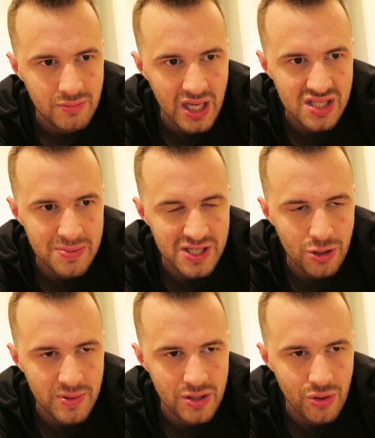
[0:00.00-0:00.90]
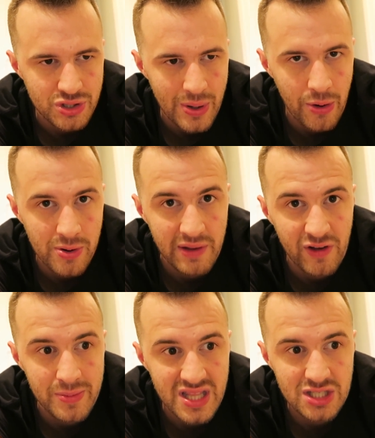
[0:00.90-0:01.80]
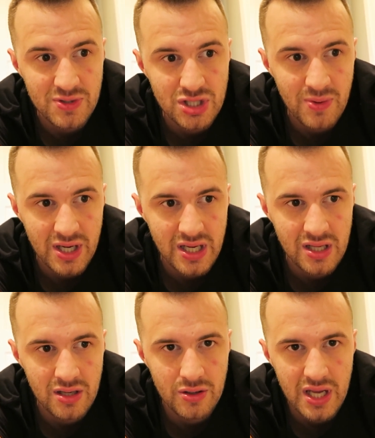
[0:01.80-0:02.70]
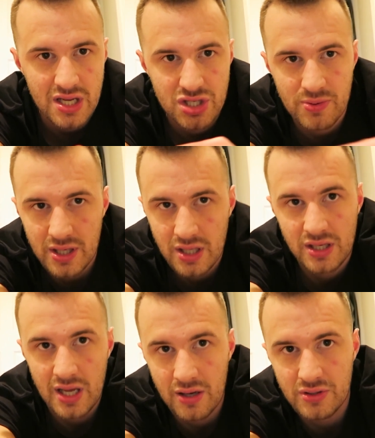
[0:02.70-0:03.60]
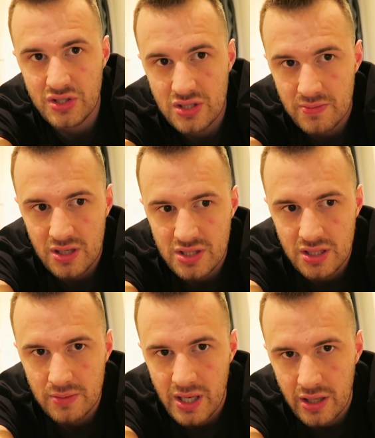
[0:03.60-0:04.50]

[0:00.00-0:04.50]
Megan's about to open the door, so I don't wanna be filming this when she's walking in. Okay, she's walking in now. This is embarrassing,